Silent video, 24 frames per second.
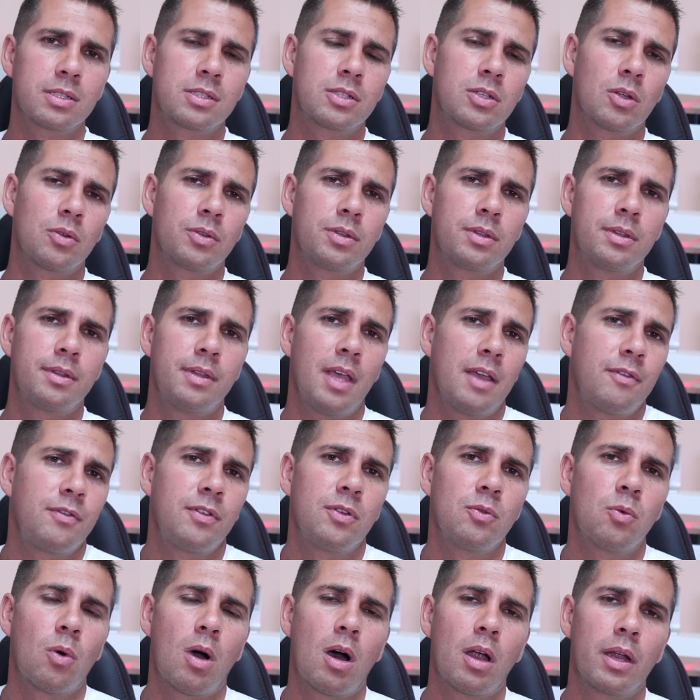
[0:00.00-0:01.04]
so if
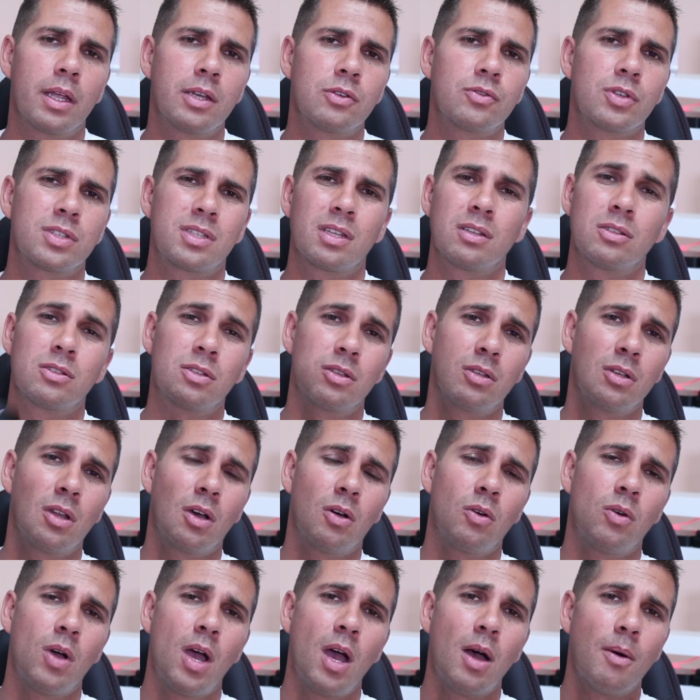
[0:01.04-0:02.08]
you are interested to
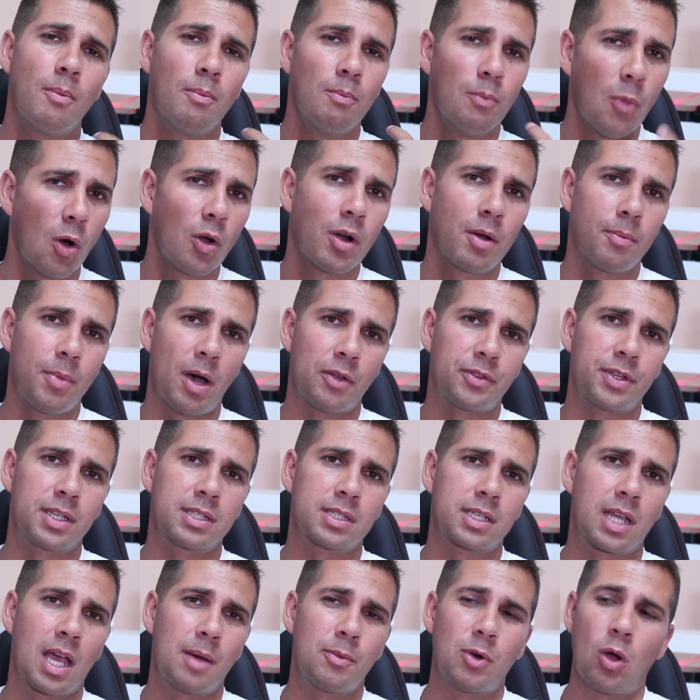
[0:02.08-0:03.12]
know more about this
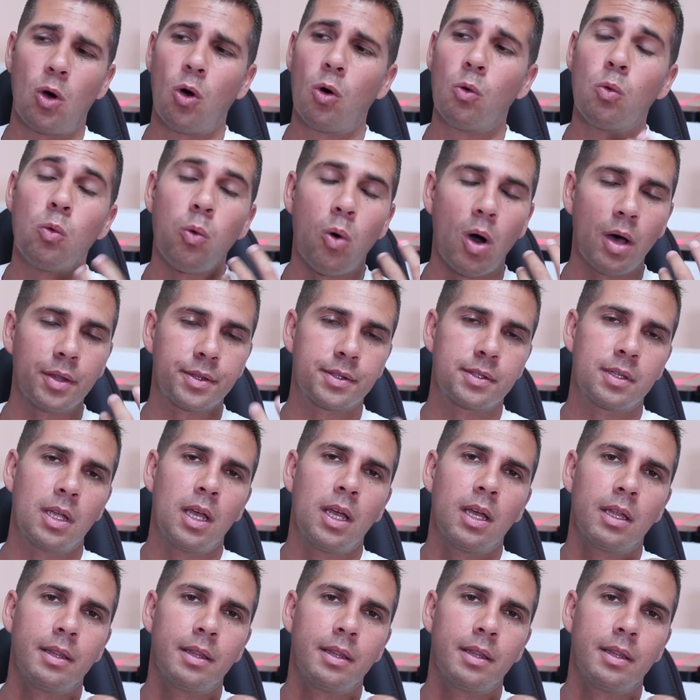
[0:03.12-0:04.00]
camera or what